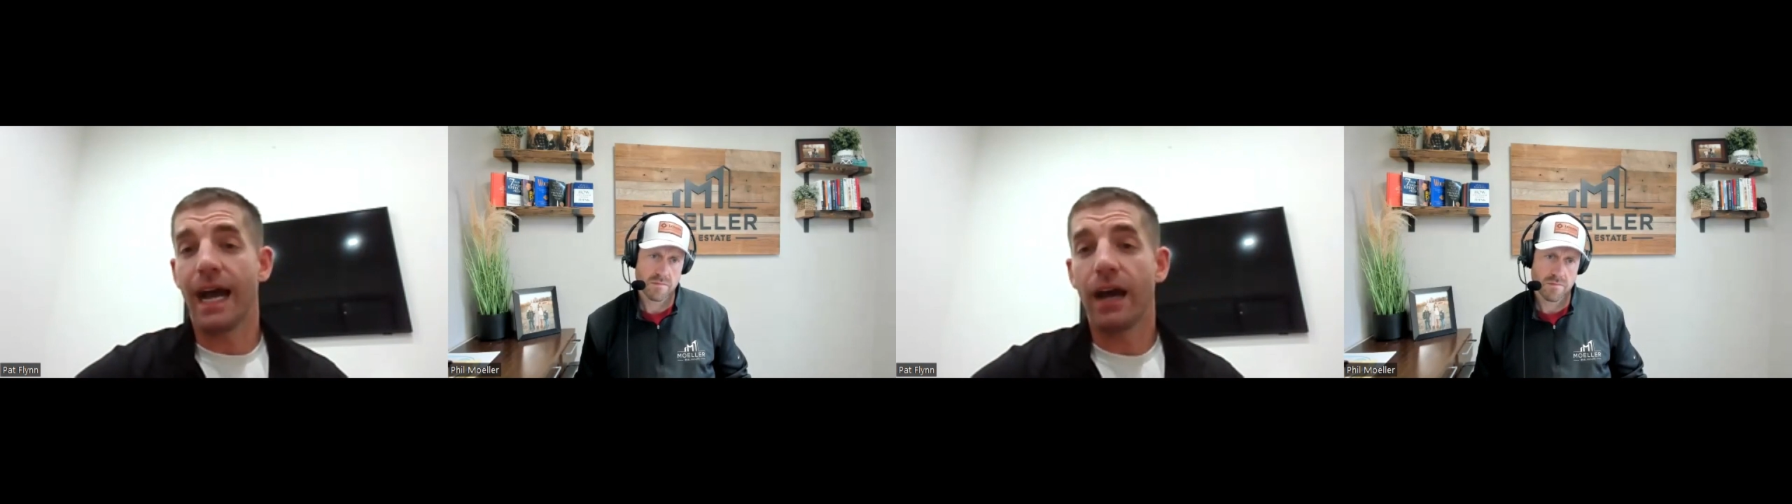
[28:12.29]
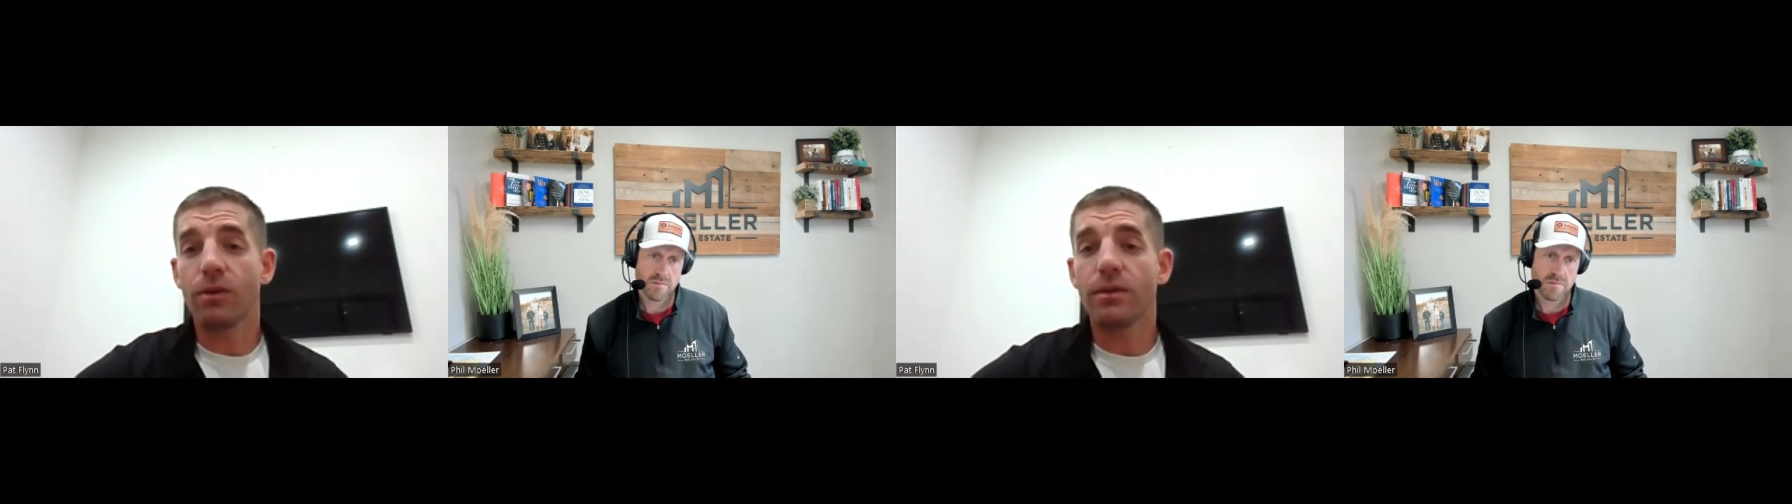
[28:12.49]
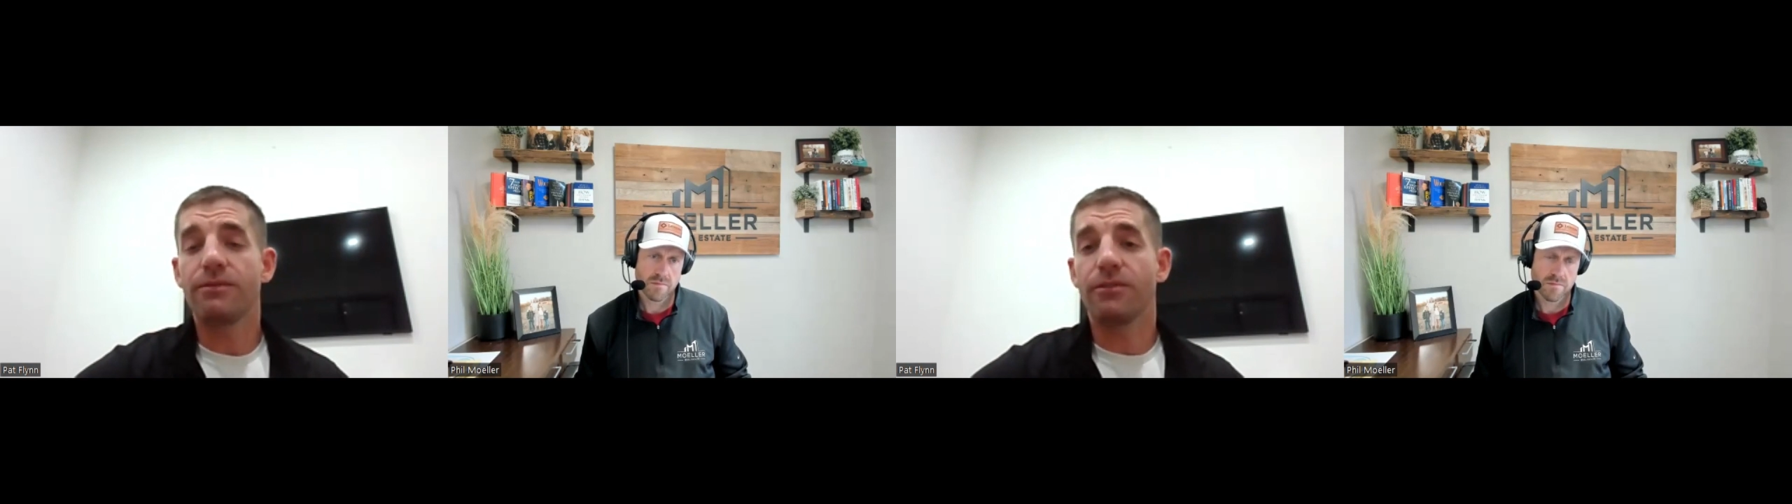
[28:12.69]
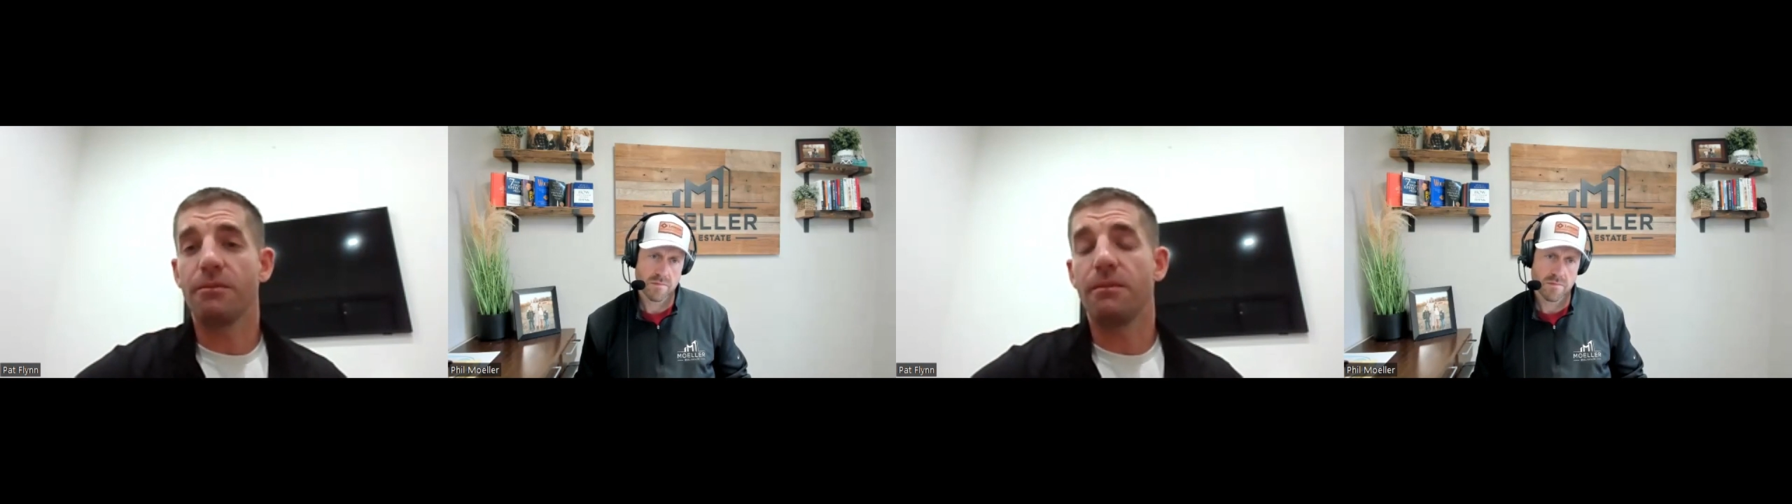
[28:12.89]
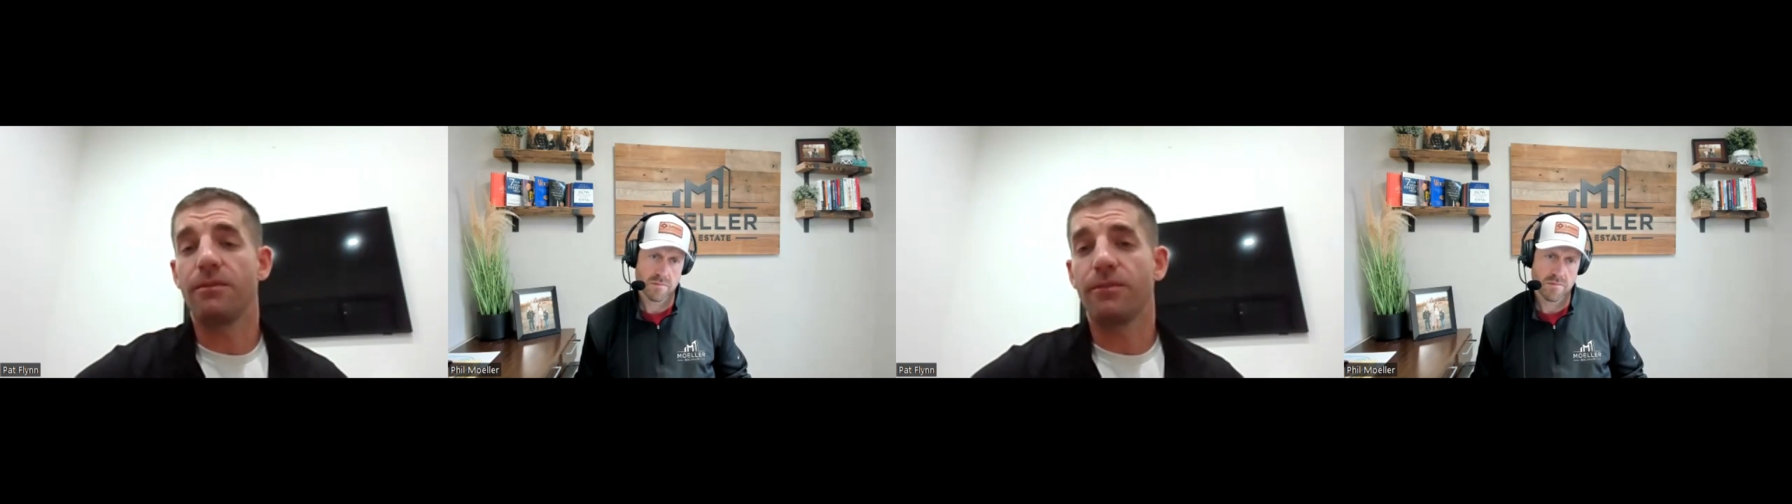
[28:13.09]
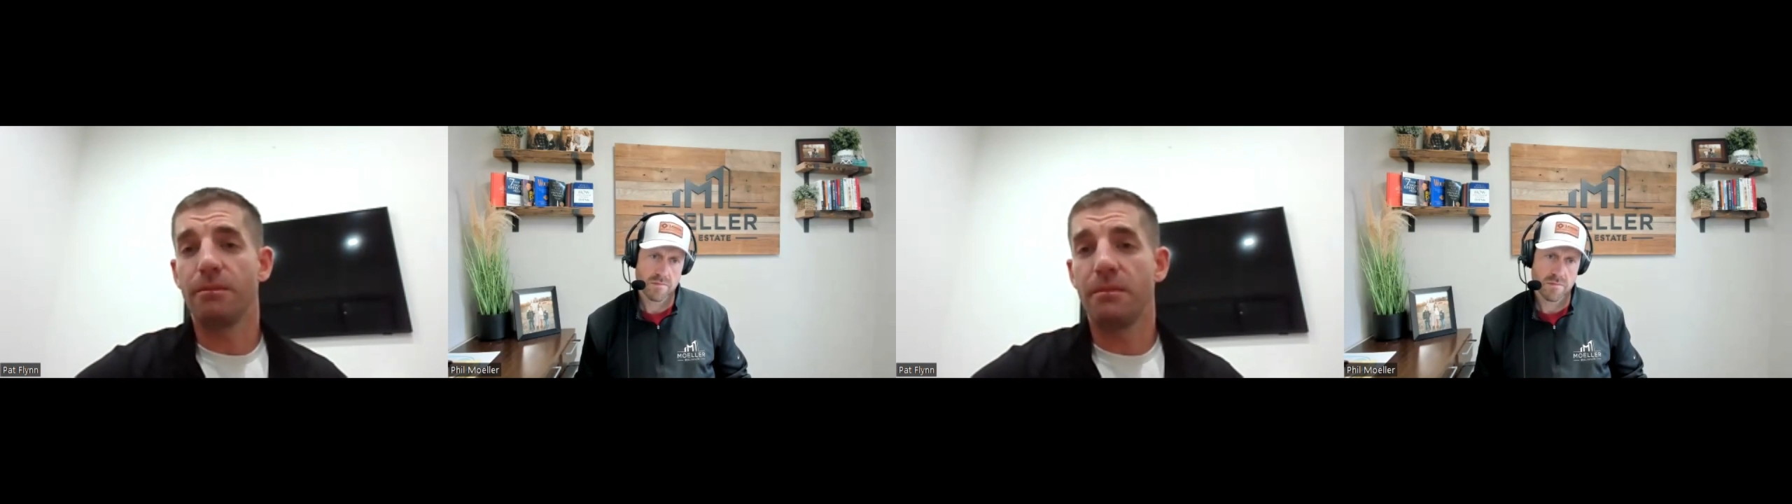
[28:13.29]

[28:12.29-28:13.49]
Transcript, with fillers: not only for for